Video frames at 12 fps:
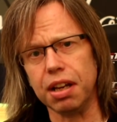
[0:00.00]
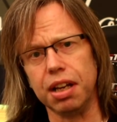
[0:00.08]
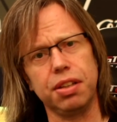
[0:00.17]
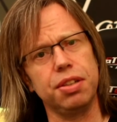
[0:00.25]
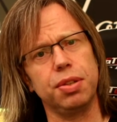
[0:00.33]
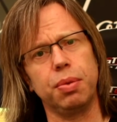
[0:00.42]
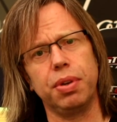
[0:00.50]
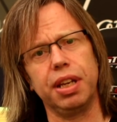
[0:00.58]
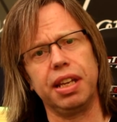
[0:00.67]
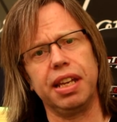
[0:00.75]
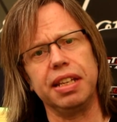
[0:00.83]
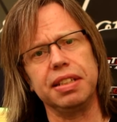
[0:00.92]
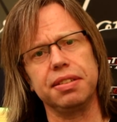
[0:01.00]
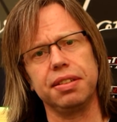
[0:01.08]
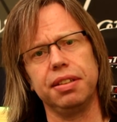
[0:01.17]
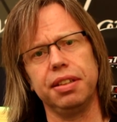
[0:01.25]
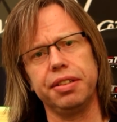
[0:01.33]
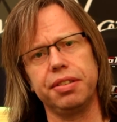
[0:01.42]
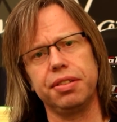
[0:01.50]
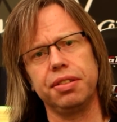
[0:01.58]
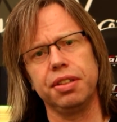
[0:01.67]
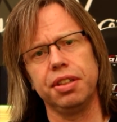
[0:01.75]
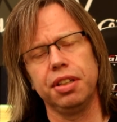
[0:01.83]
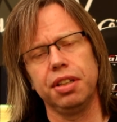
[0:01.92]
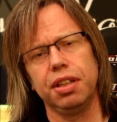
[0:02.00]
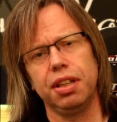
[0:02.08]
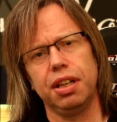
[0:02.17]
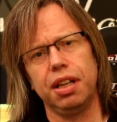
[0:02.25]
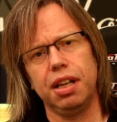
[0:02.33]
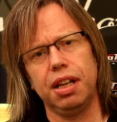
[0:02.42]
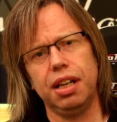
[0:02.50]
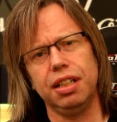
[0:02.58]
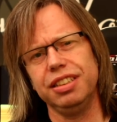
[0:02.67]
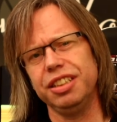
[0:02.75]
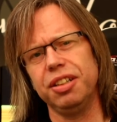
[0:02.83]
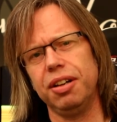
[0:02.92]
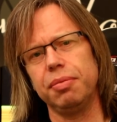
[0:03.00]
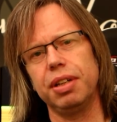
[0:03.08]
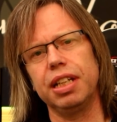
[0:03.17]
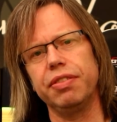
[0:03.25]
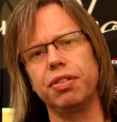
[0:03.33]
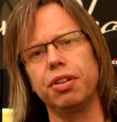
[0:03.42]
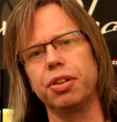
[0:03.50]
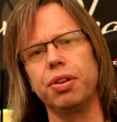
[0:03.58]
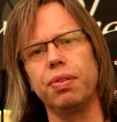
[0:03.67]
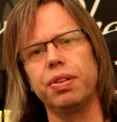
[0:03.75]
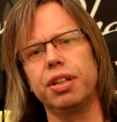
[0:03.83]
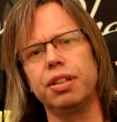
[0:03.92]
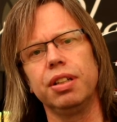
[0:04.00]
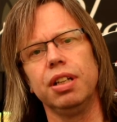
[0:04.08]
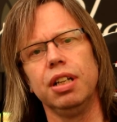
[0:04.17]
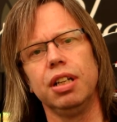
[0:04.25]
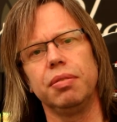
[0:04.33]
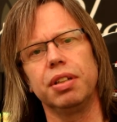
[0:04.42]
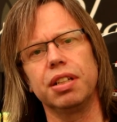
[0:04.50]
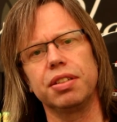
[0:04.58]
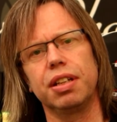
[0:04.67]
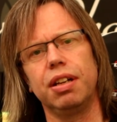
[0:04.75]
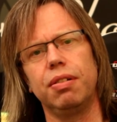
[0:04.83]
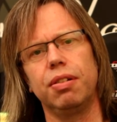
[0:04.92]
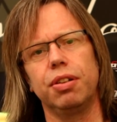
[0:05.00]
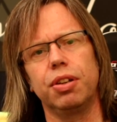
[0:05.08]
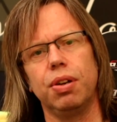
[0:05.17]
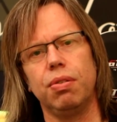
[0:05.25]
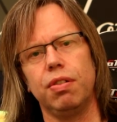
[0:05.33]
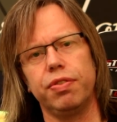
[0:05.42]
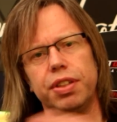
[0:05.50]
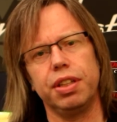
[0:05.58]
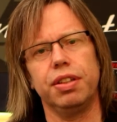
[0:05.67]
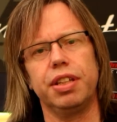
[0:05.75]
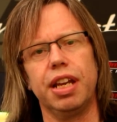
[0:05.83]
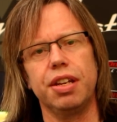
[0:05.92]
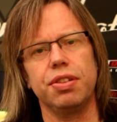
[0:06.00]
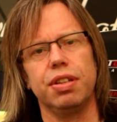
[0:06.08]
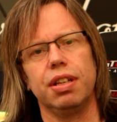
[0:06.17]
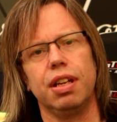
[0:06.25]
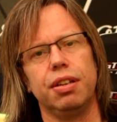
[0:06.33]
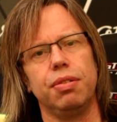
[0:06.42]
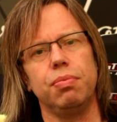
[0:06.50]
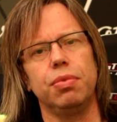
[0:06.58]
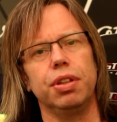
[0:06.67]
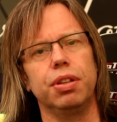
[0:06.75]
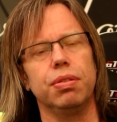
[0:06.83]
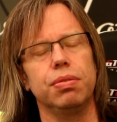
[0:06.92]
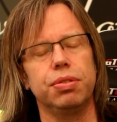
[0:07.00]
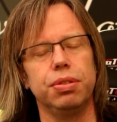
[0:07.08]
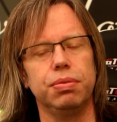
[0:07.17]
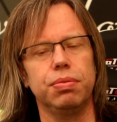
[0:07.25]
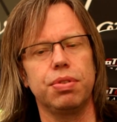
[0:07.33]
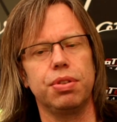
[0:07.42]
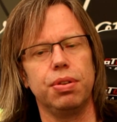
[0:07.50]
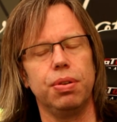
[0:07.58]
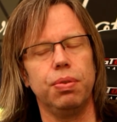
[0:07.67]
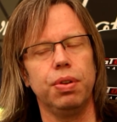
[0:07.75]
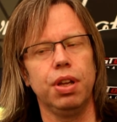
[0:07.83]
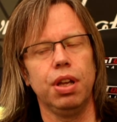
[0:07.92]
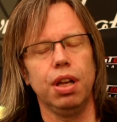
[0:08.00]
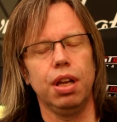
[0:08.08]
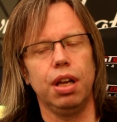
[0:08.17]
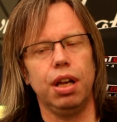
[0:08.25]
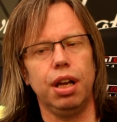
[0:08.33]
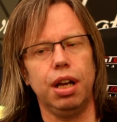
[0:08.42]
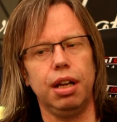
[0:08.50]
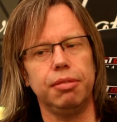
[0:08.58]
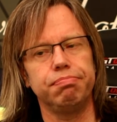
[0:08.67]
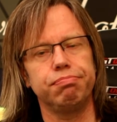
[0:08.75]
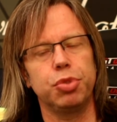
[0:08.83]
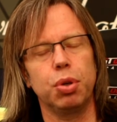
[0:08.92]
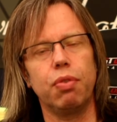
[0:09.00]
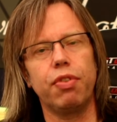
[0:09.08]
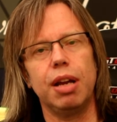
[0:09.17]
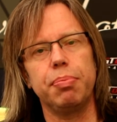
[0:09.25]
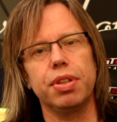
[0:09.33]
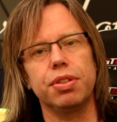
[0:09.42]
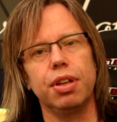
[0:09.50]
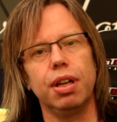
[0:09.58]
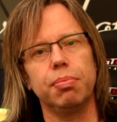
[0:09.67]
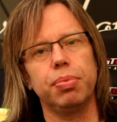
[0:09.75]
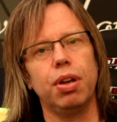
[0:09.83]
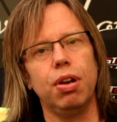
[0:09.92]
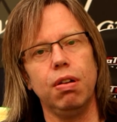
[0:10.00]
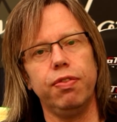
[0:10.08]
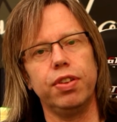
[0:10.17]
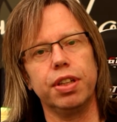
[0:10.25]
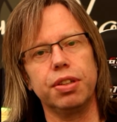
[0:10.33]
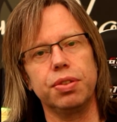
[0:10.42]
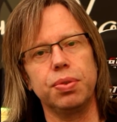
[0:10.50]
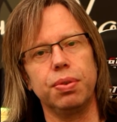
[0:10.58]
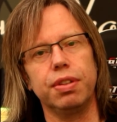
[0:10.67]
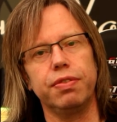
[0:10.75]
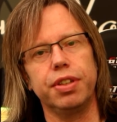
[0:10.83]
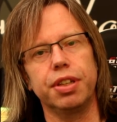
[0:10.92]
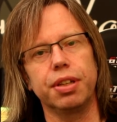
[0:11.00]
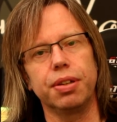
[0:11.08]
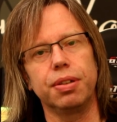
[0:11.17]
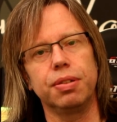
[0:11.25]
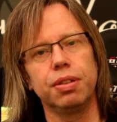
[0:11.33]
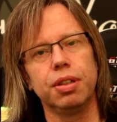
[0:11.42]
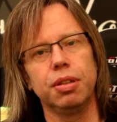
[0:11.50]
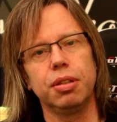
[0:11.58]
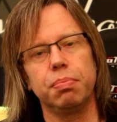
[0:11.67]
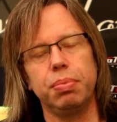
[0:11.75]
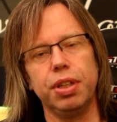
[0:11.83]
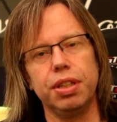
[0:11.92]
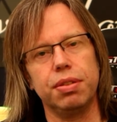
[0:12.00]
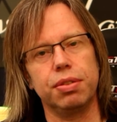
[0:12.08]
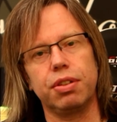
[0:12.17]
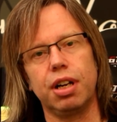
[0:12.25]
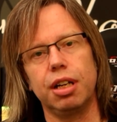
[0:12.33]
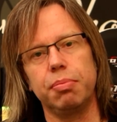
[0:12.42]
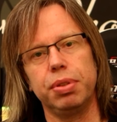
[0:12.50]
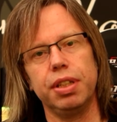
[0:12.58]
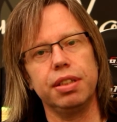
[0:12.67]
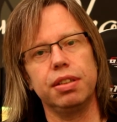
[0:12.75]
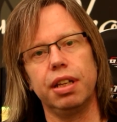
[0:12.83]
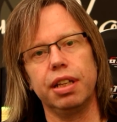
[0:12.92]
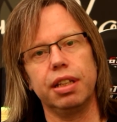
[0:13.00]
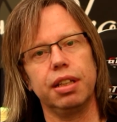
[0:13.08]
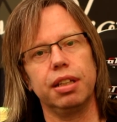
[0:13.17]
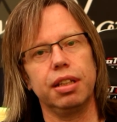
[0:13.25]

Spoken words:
Just a quick hint, it's I'm not even going to go there, because then I'm going to go off to a tangent and I don't want to go to. So I'm going to wrap this up. Hopefully you enjoyed the video. Please subscribe, please like.